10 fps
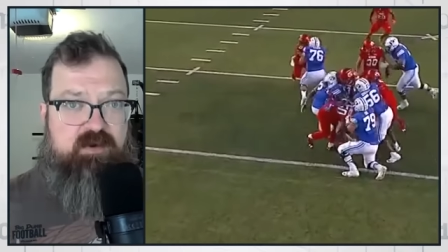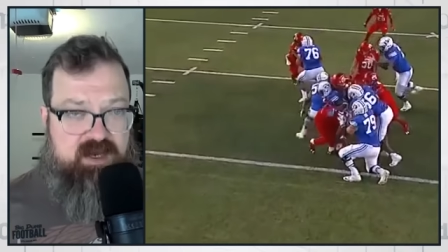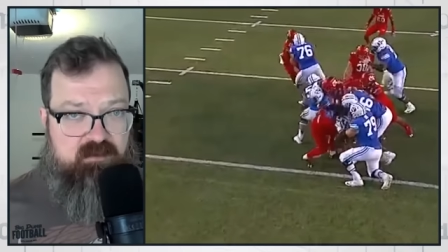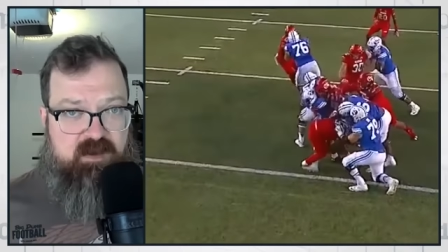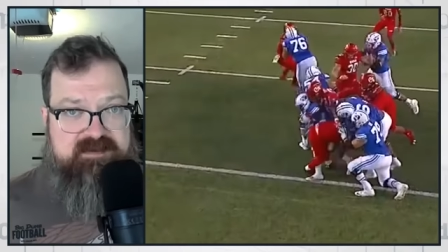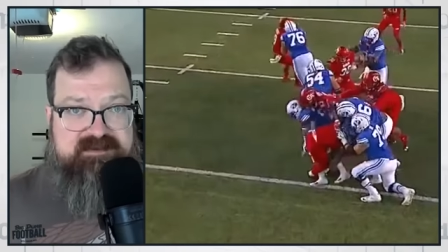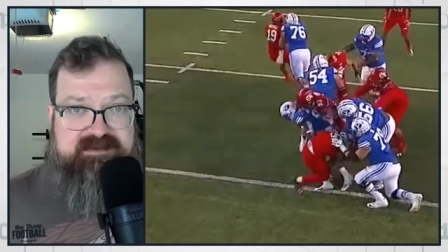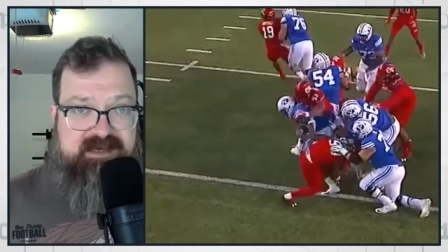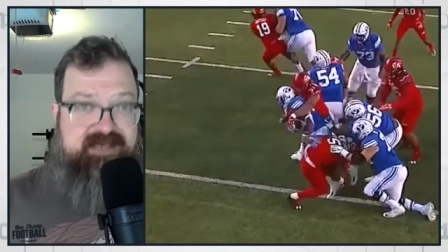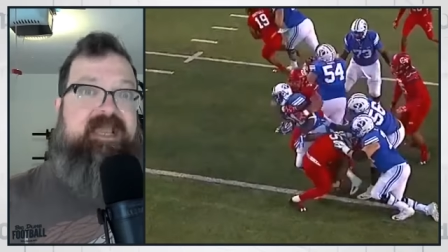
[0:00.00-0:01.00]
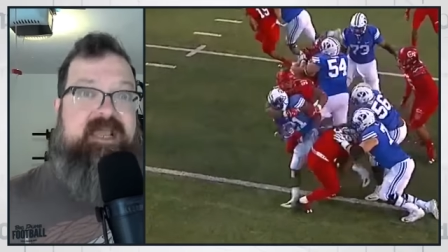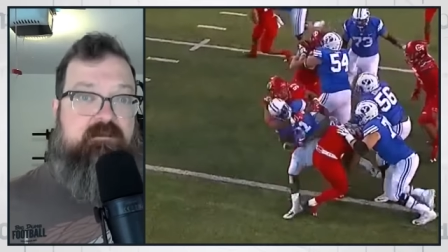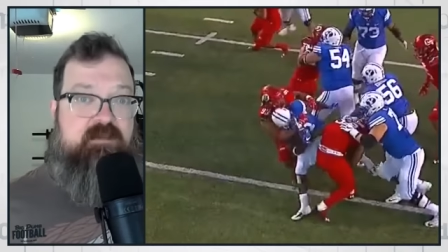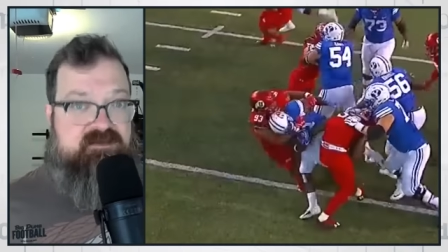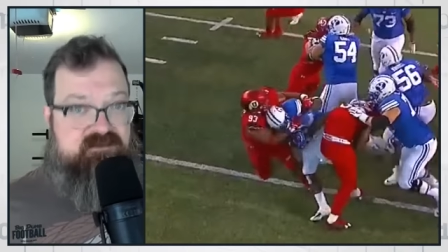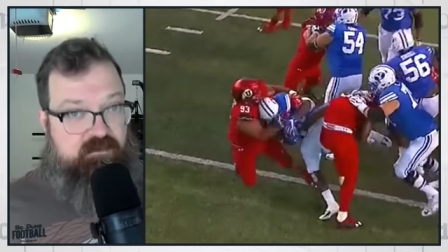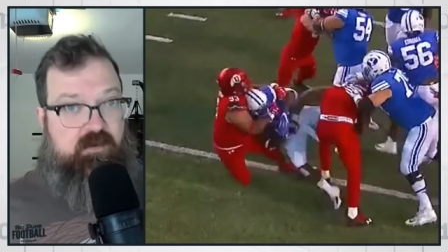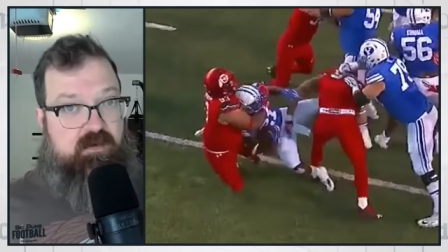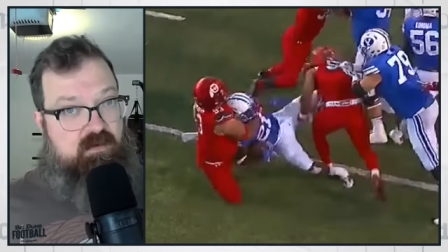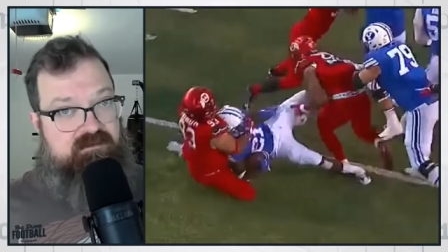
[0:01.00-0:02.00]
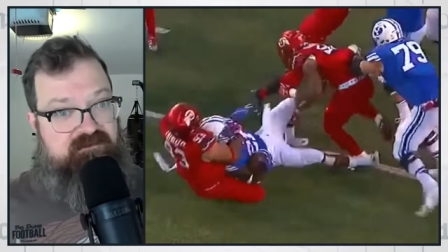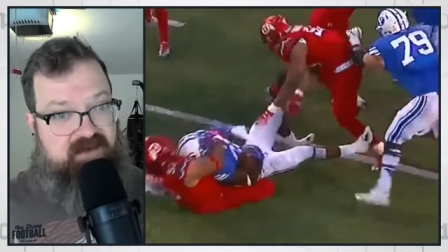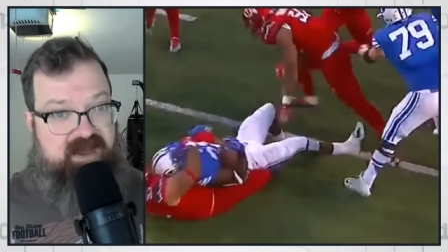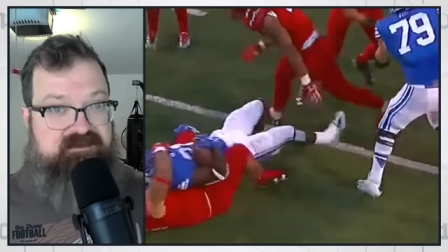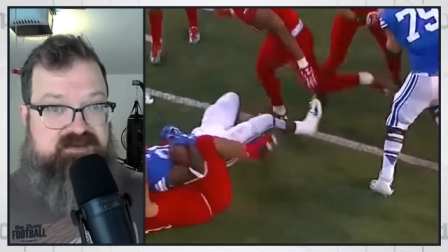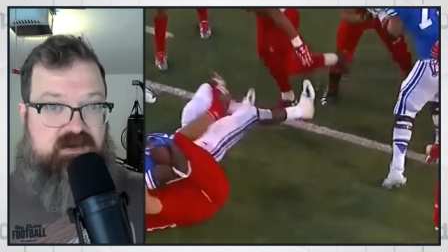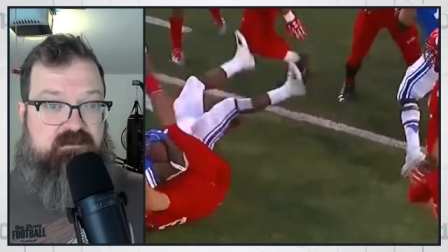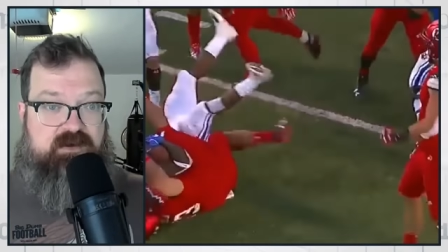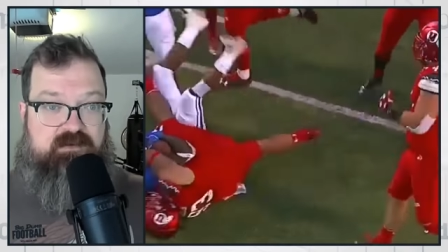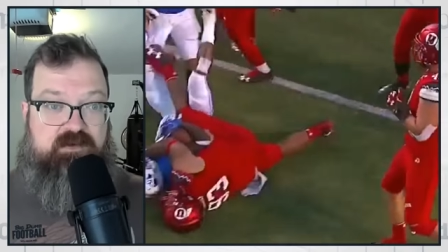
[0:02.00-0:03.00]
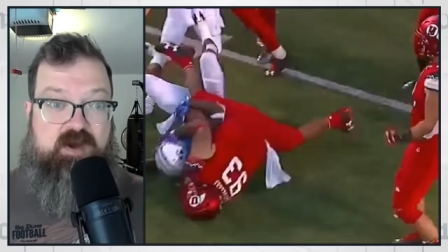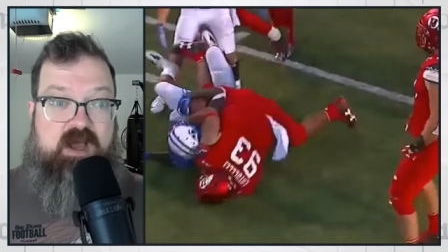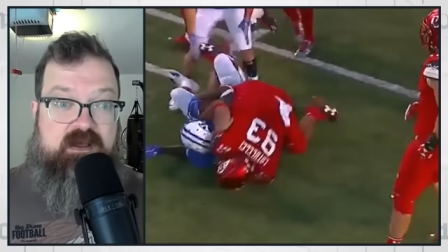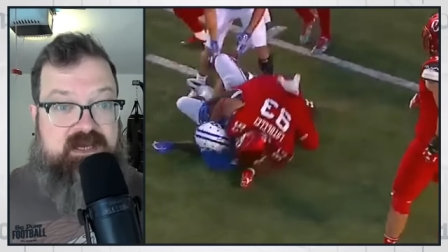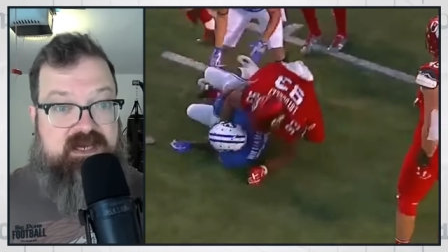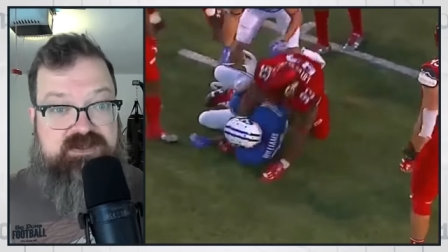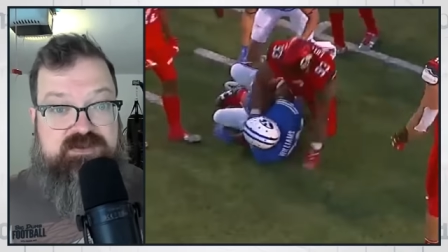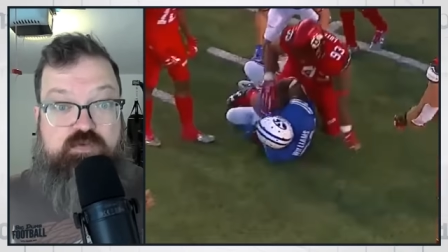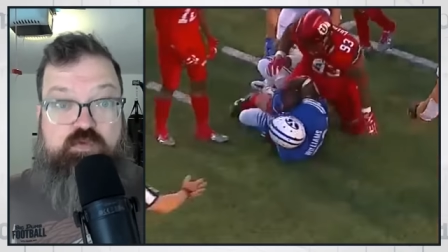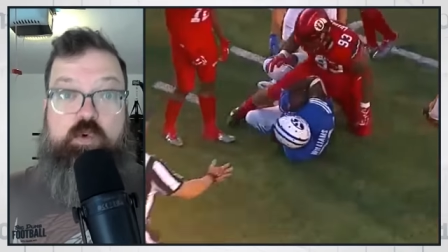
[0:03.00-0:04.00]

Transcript: He wasn't a can't-miss four- or five-star recruit. He just